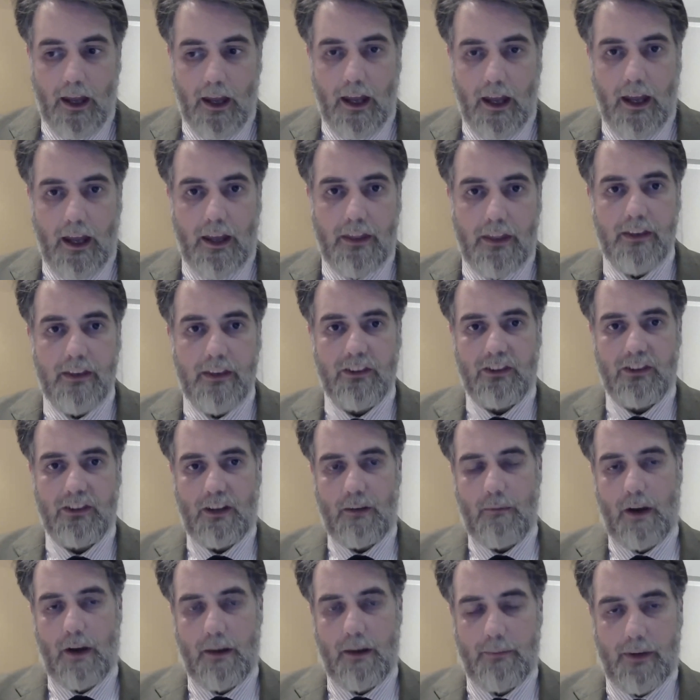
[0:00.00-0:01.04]
This
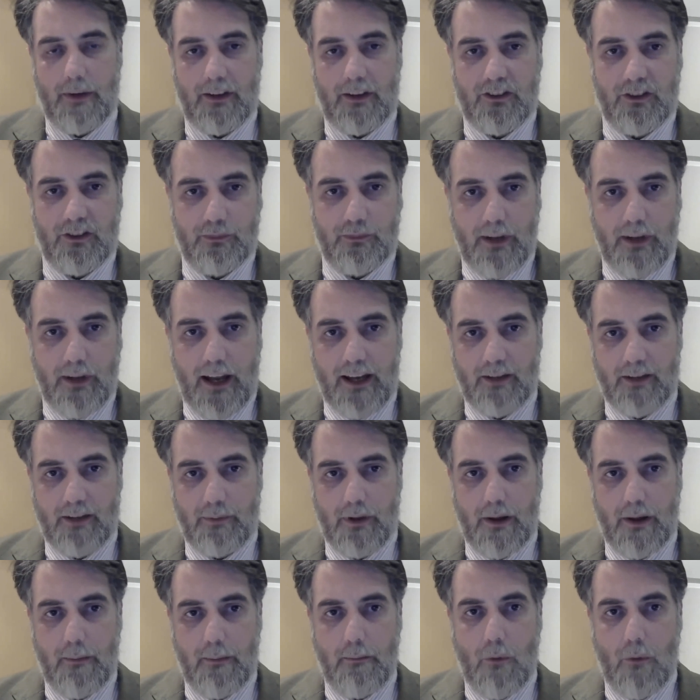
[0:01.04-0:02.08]
might be explained by
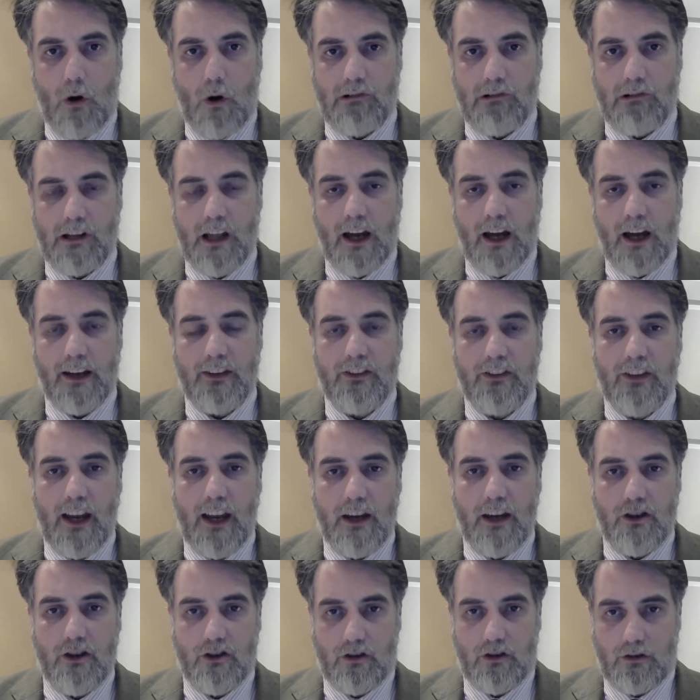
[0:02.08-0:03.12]
the
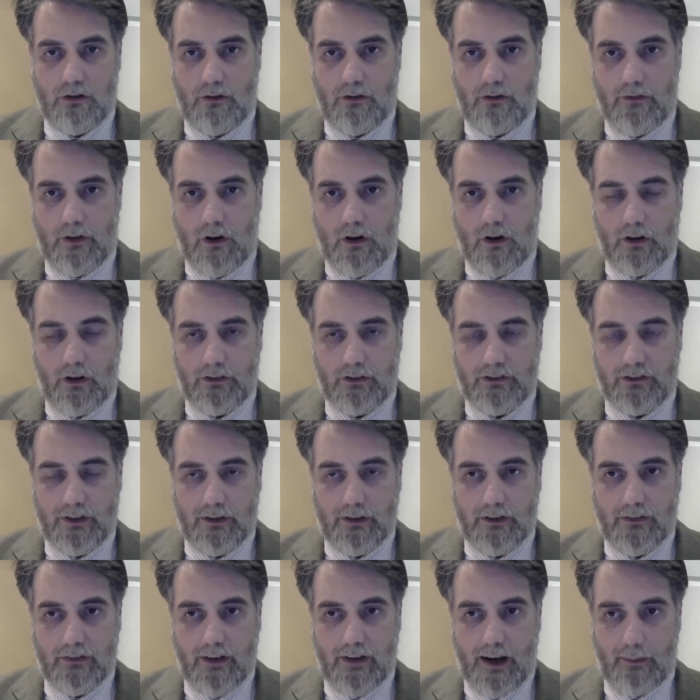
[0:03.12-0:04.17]
moralization of the concept
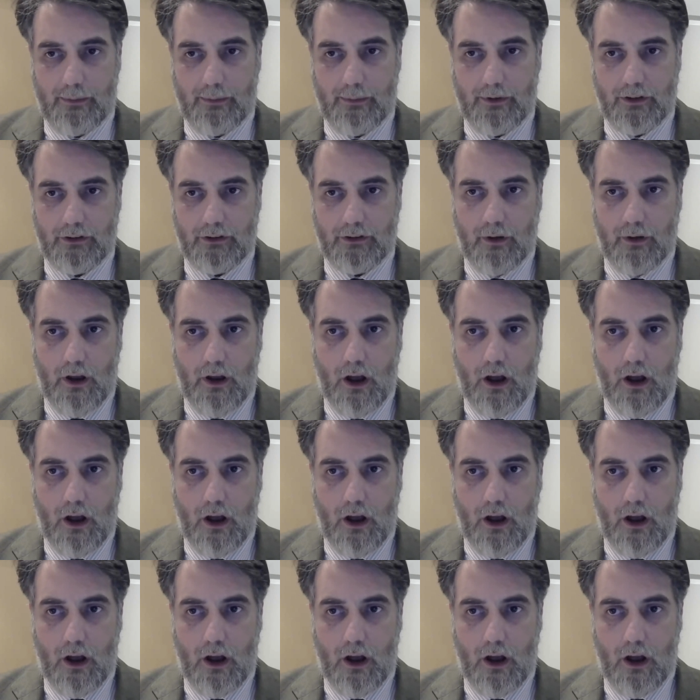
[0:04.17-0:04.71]
of happiness.